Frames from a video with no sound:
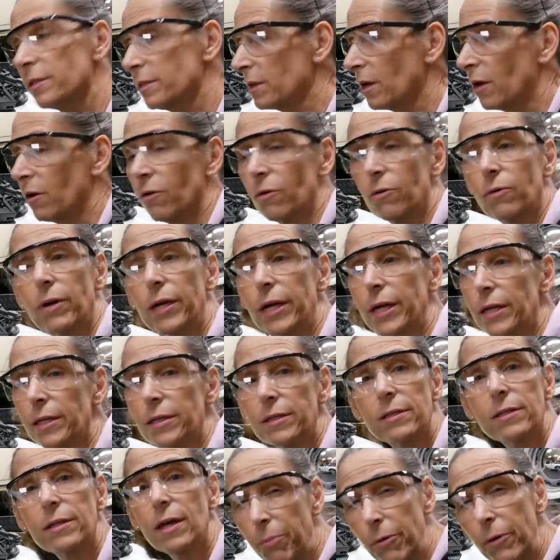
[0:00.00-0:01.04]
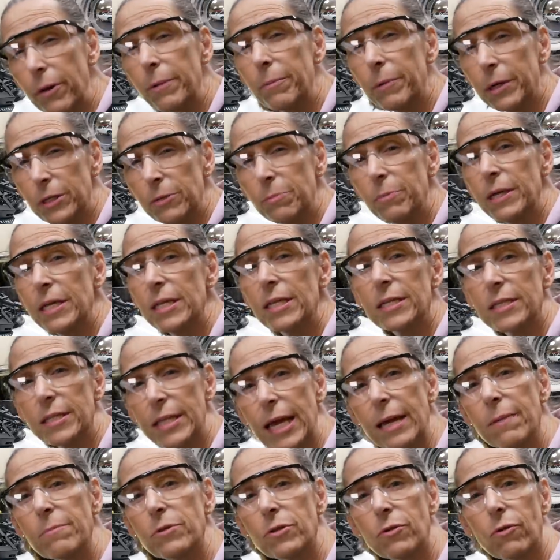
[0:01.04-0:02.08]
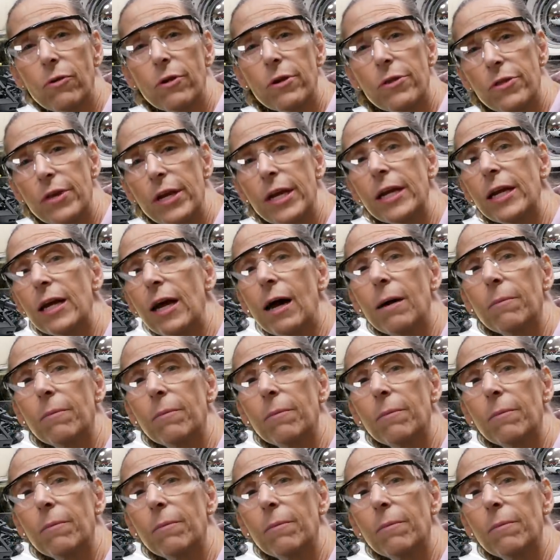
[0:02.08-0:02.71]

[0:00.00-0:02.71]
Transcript: so it's pretty much be the same sort of thing.